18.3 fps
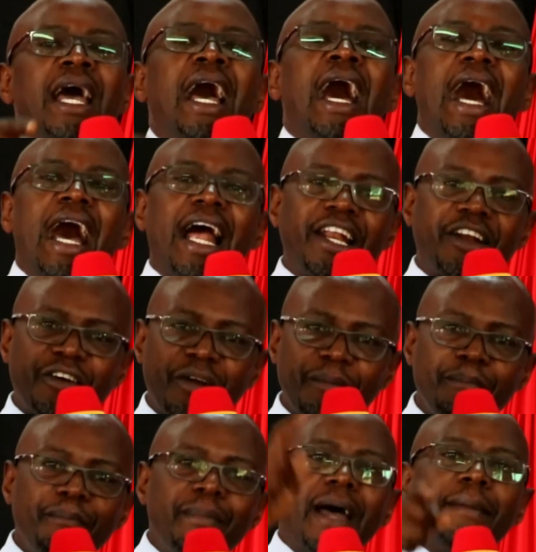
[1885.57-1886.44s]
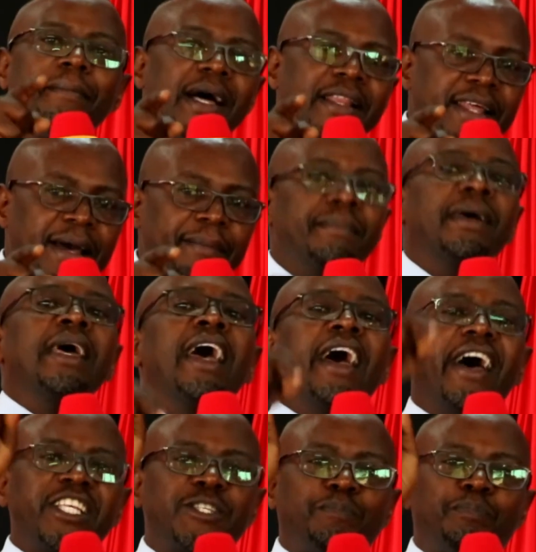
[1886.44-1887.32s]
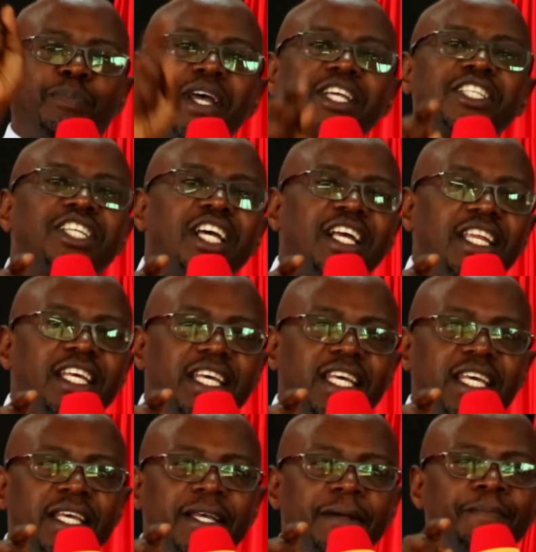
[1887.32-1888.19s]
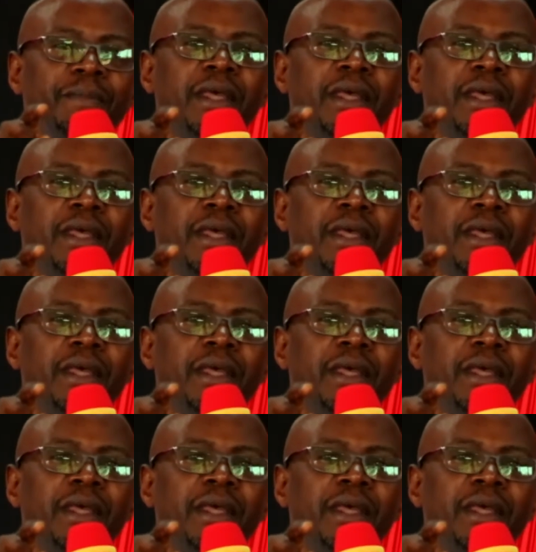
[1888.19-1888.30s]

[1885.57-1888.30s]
and remember them, especially